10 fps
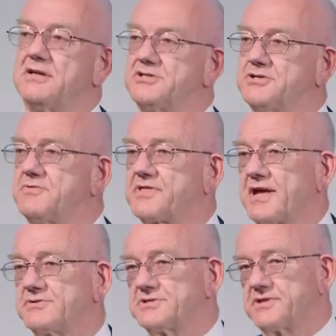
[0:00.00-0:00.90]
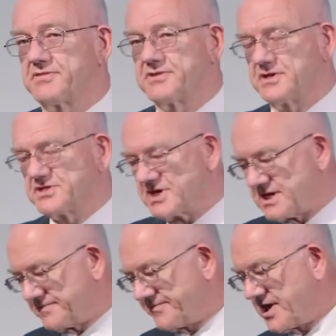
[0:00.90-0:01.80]
in
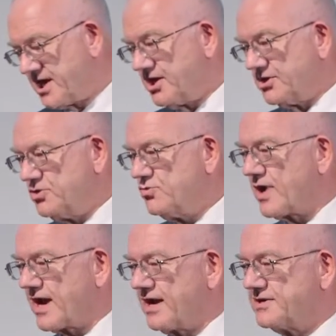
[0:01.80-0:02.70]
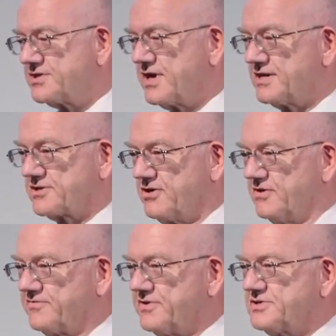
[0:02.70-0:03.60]
2013, you had at a
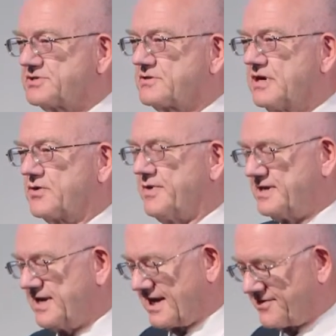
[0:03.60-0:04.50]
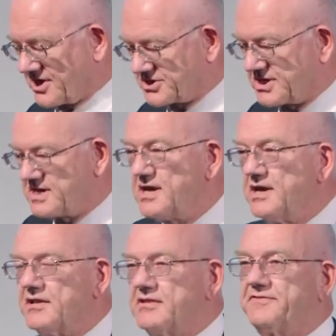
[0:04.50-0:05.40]
conference quite near here actually,
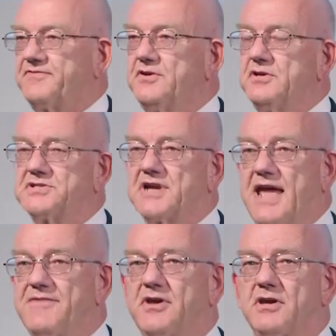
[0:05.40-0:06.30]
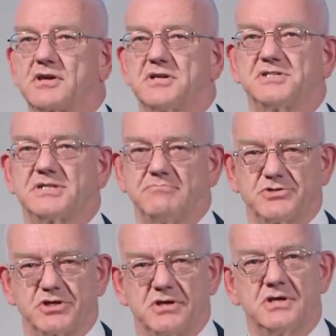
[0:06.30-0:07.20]
the first ever
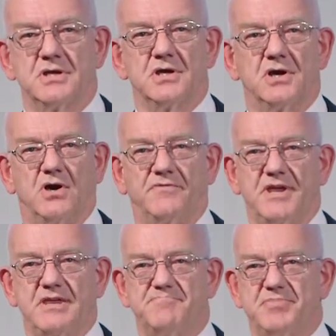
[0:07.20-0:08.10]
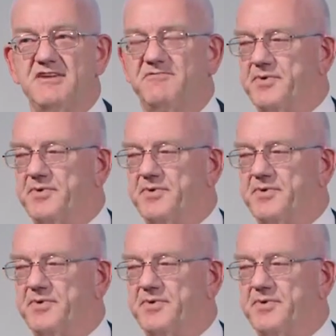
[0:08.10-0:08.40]
consumption of a beef